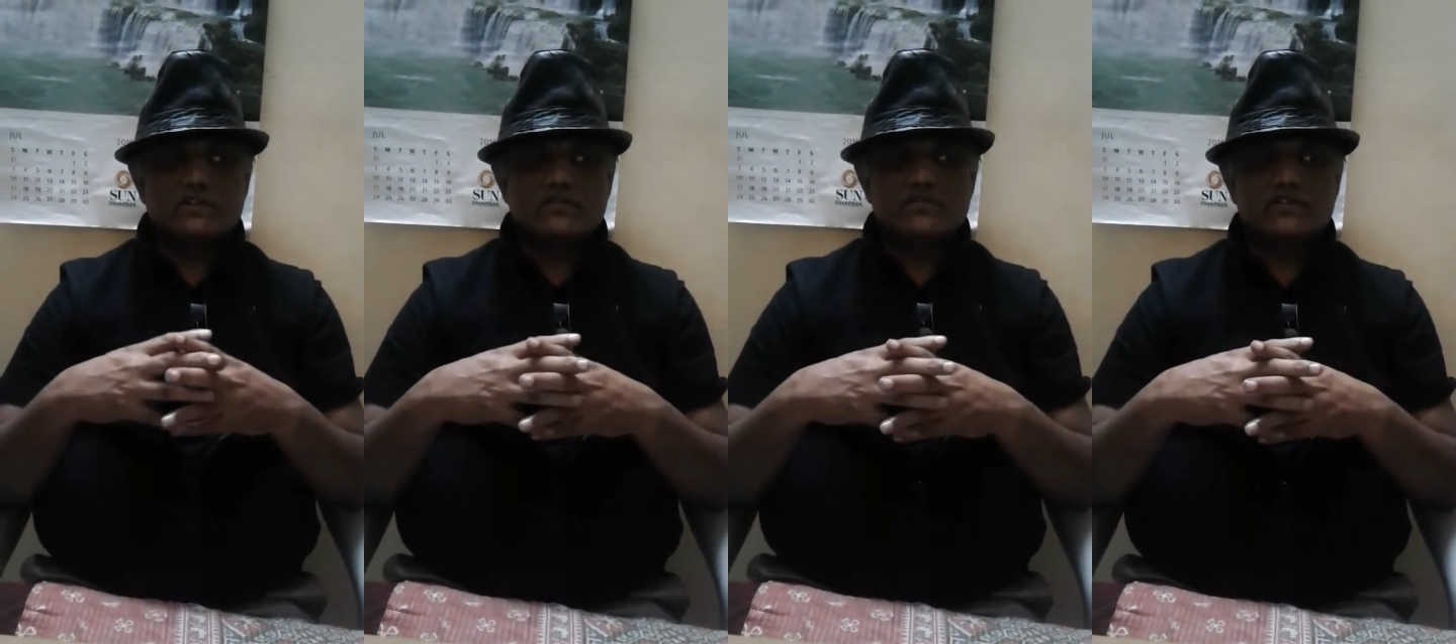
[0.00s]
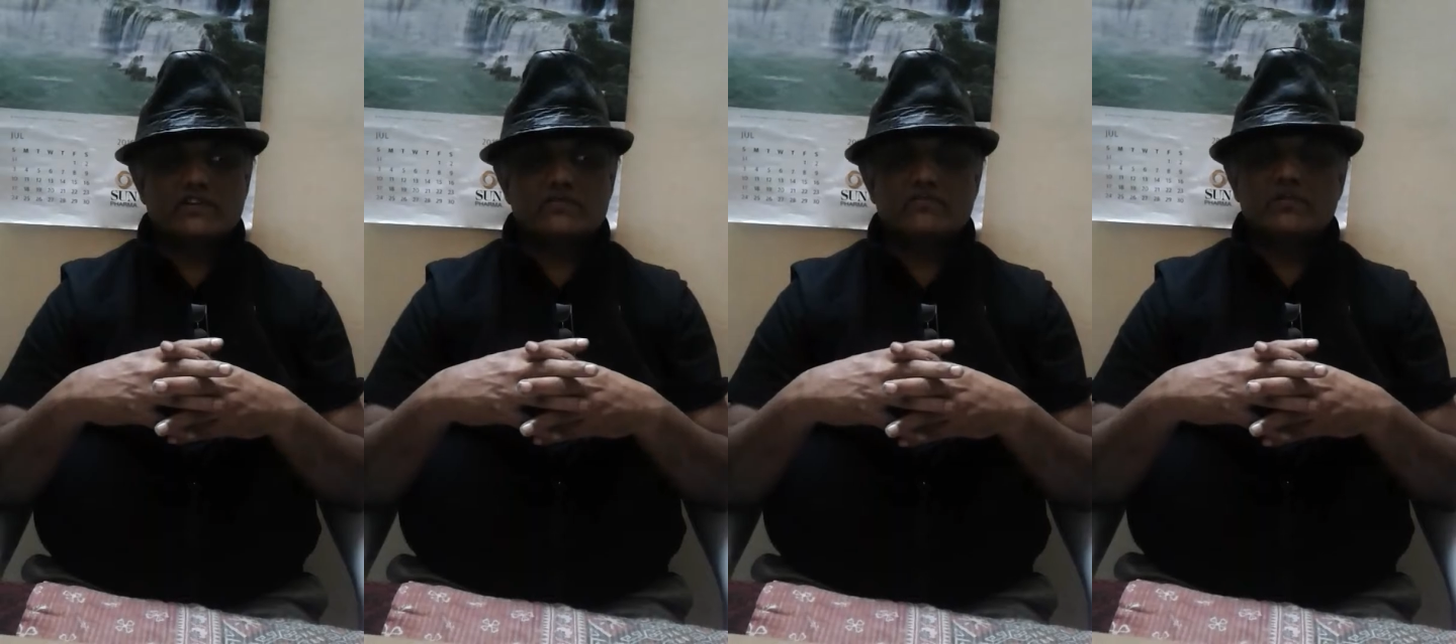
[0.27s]

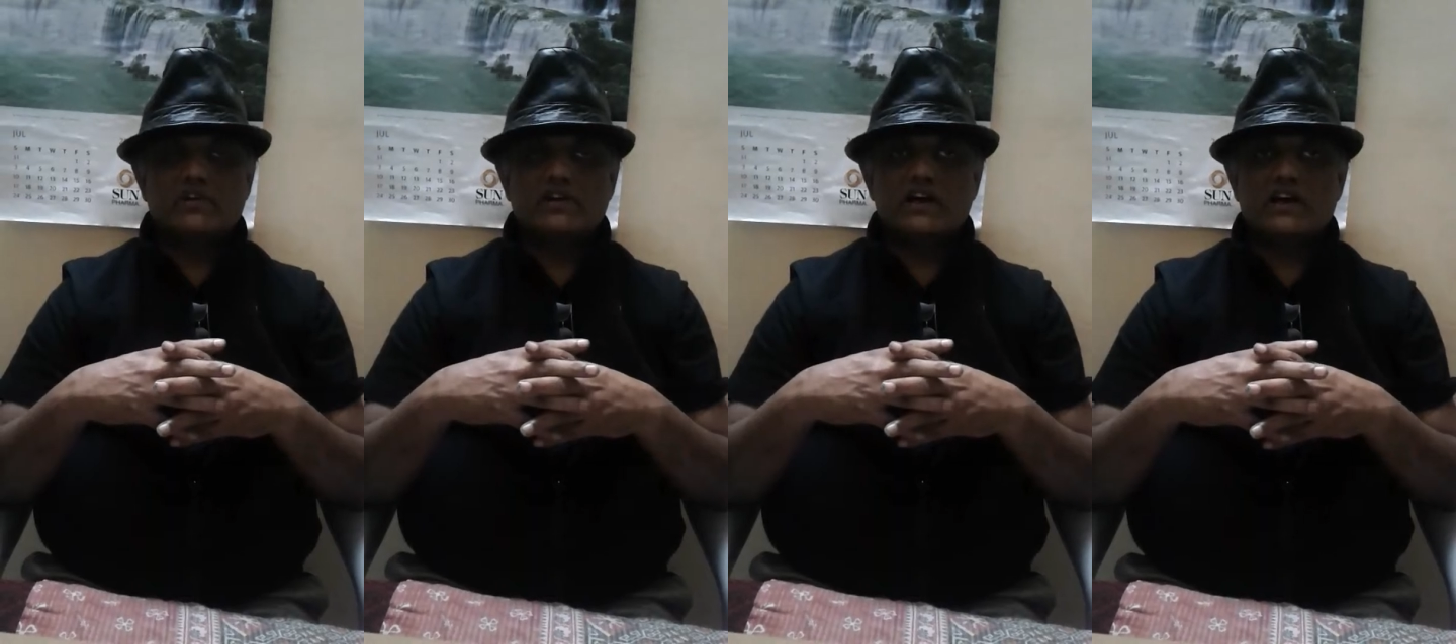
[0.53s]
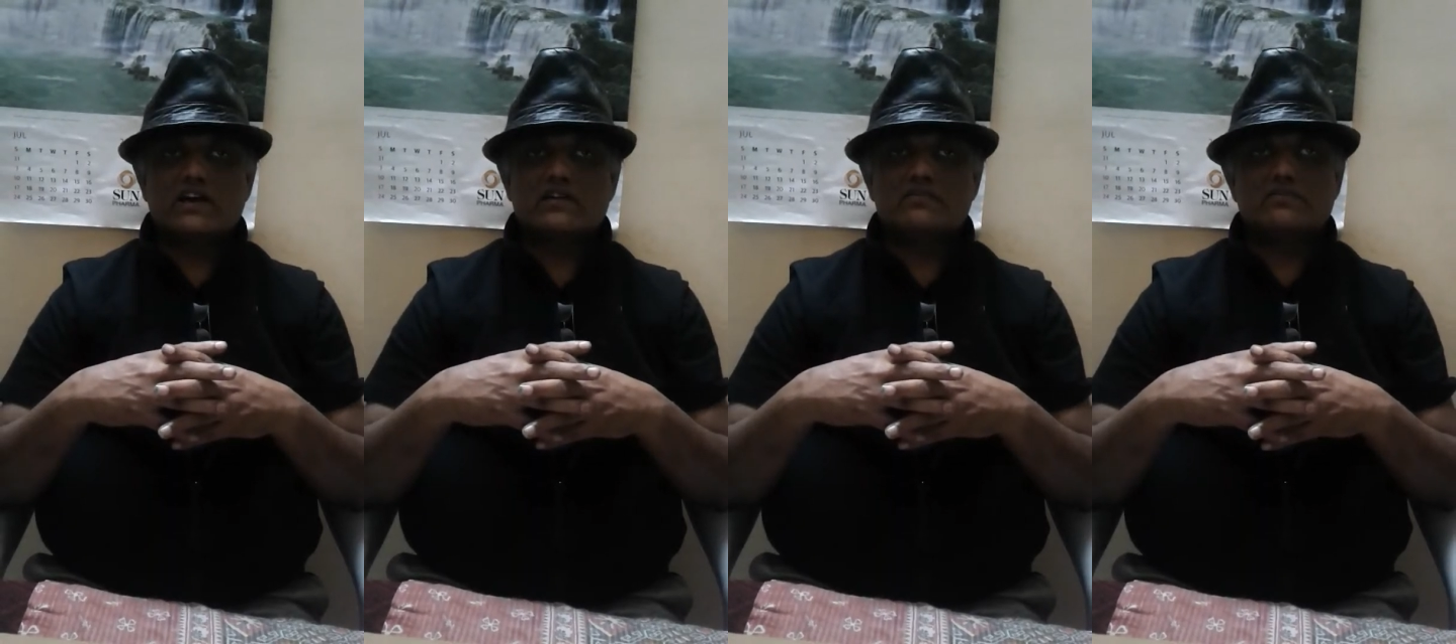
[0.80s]
with
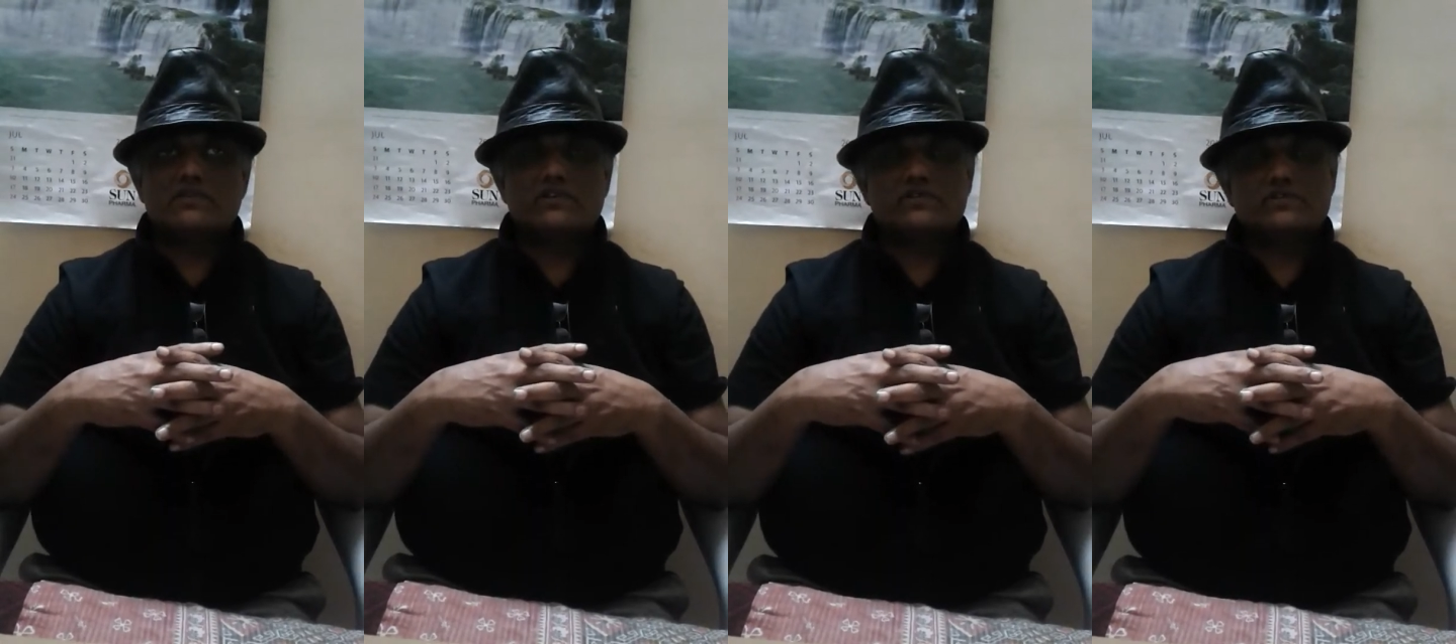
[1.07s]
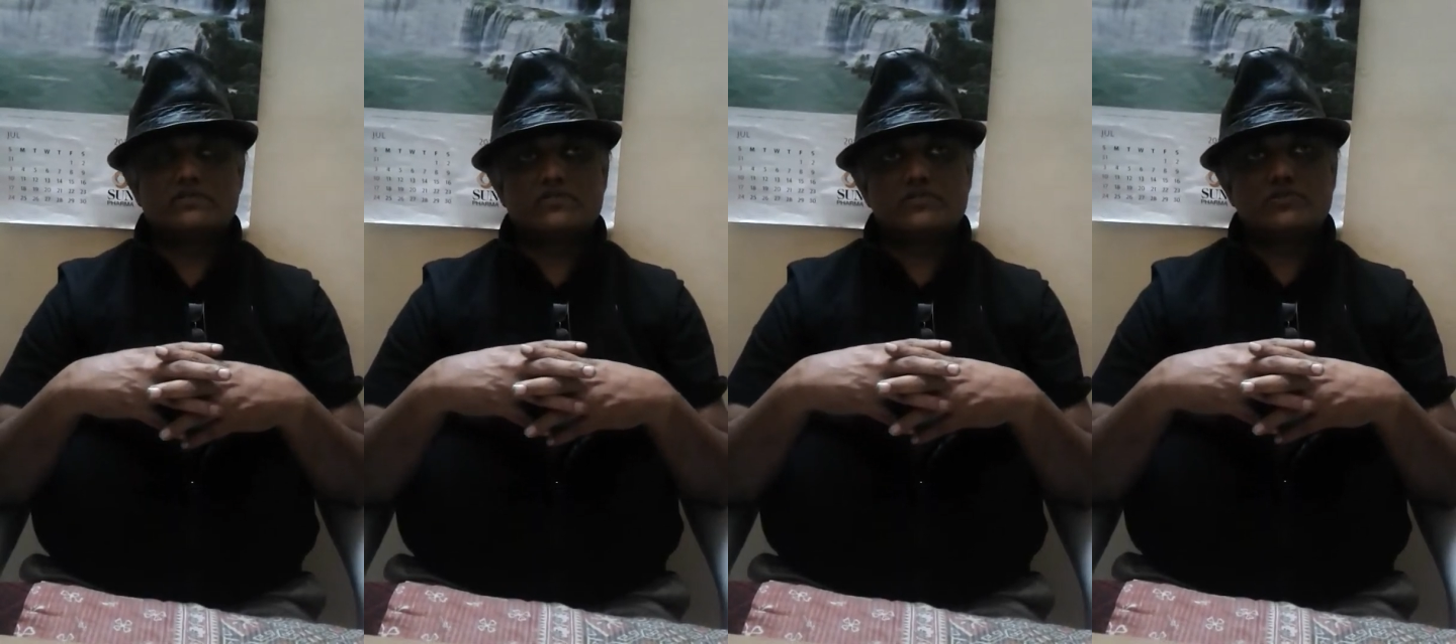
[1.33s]
Mulayam
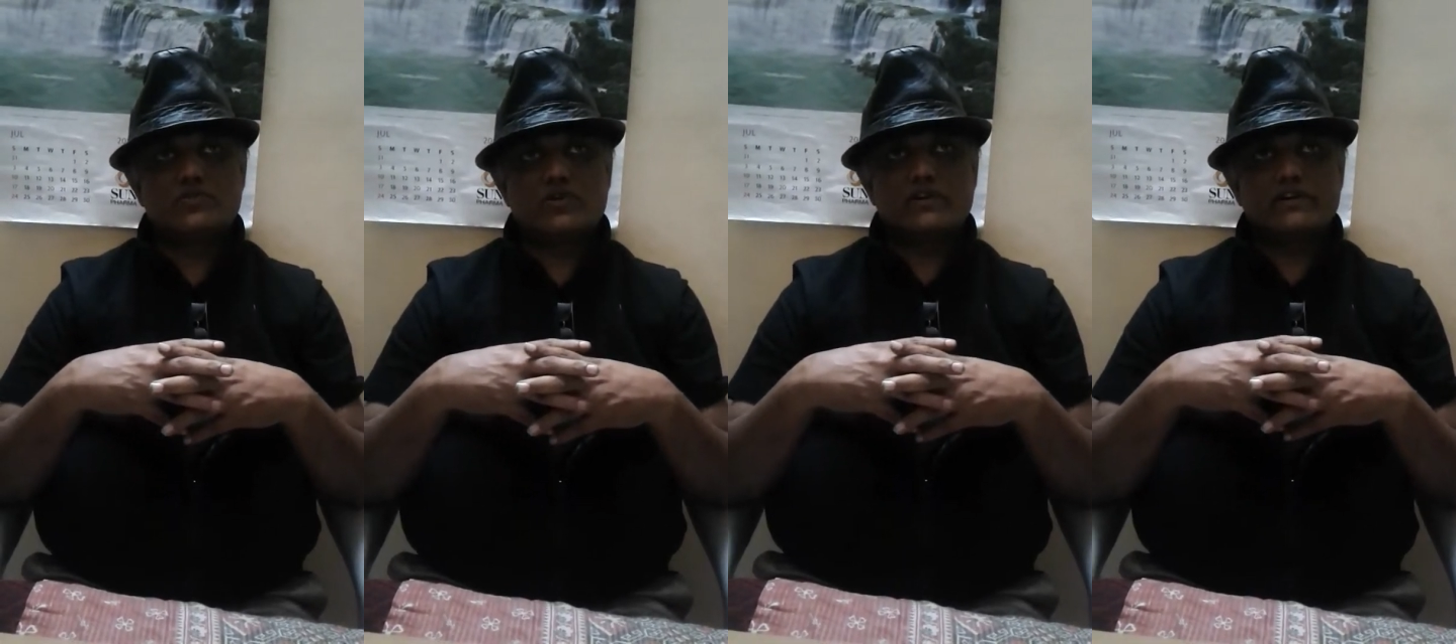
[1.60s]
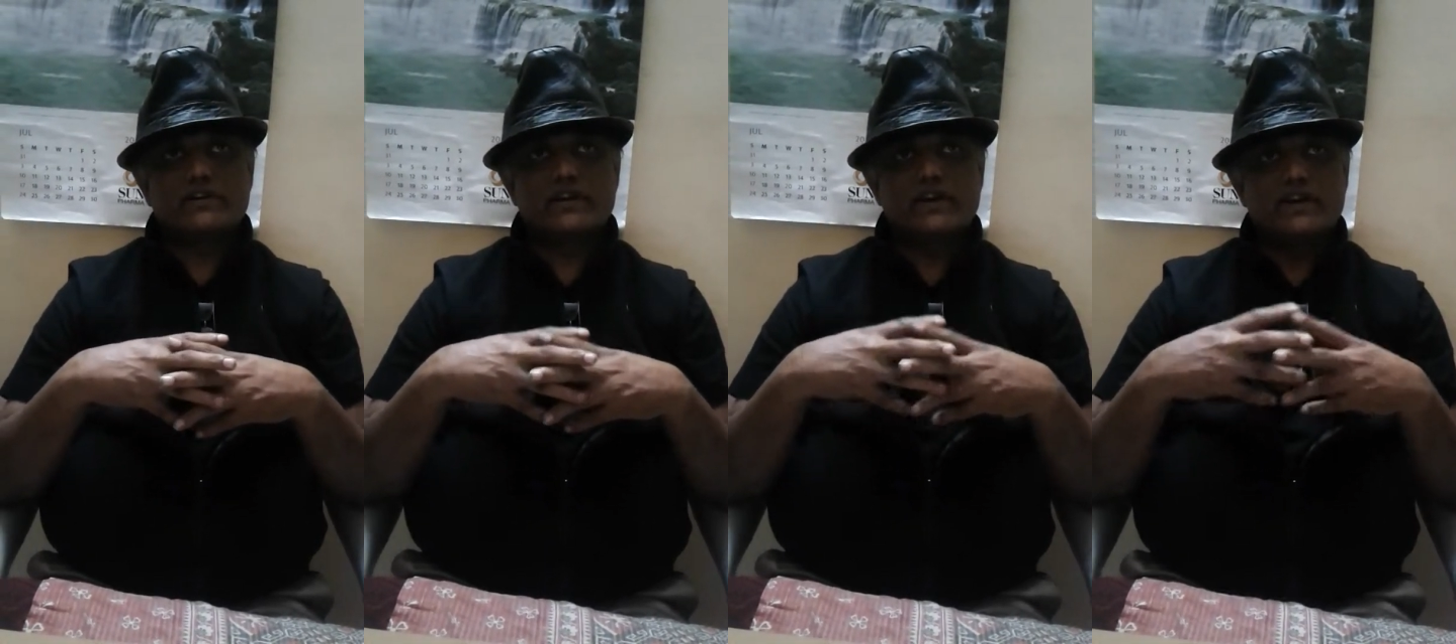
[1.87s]
is to join